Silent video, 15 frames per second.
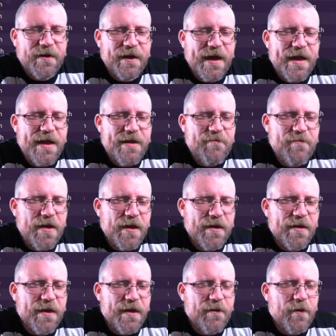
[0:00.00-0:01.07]
game, I
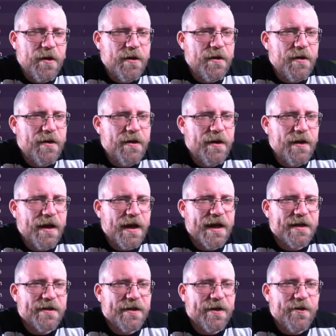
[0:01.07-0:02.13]
think we are.
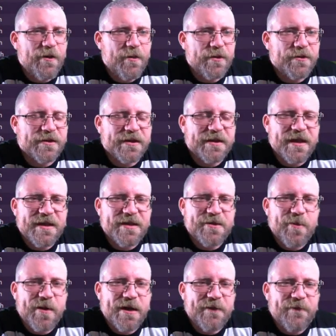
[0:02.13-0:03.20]
And Goebbels has hit his
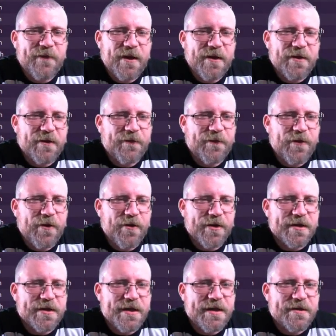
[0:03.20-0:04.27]
25th for the
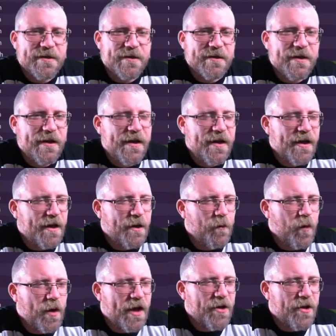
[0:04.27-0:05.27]
season, and we are